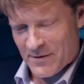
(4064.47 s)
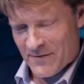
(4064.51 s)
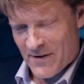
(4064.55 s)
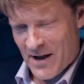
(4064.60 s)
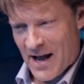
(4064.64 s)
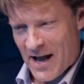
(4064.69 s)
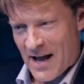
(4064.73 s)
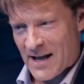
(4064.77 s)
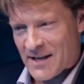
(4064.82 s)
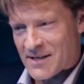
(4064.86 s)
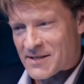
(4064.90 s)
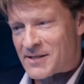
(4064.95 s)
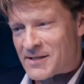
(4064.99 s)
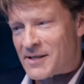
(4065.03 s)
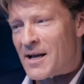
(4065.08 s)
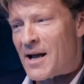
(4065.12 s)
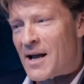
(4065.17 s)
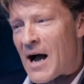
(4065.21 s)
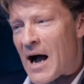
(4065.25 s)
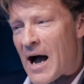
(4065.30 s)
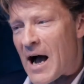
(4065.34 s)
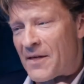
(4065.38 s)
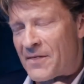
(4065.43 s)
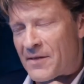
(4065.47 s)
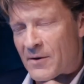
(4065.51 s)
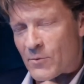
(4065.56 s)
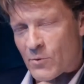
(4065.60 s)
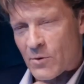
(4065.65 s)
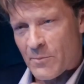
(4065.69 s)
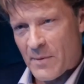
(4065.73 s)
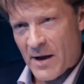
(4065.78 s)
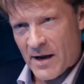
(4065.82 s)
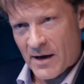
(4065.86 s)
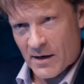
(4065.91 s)
of hours, I think we'll
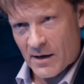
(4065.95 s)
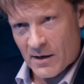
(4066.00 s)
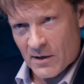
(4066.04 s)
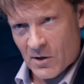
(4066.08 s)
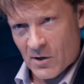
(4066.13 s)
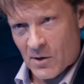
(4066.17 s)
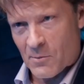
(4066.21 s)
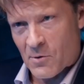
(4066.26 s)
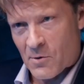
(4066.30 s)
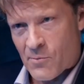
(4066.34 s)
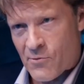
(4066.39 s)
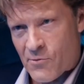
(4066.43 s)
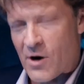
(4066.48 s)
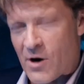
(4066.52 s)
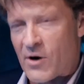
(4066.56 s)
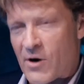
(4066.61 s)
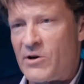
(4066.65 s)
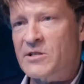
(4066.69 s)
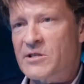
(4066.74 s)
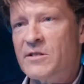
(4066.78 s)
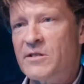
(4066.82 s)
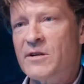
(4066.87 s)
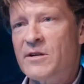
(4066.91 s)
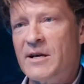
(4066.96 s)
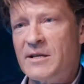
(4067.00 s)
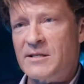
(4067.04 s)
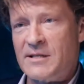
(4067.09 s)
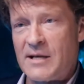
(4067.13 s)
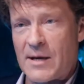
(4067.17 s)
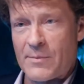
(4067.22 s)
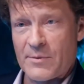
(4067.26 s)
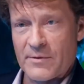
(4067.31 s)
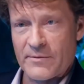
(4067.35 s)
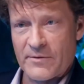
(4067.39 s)
make a lot more progress in the next
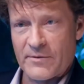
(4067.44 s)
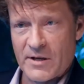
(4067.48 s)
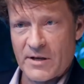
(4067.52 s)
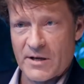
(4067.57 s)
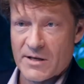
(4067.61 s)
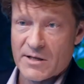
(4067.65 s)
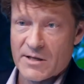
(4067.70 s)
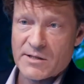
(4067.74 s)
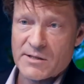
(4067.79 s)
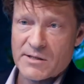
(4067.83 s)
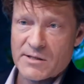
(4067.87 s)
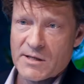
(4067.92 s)
couple of years.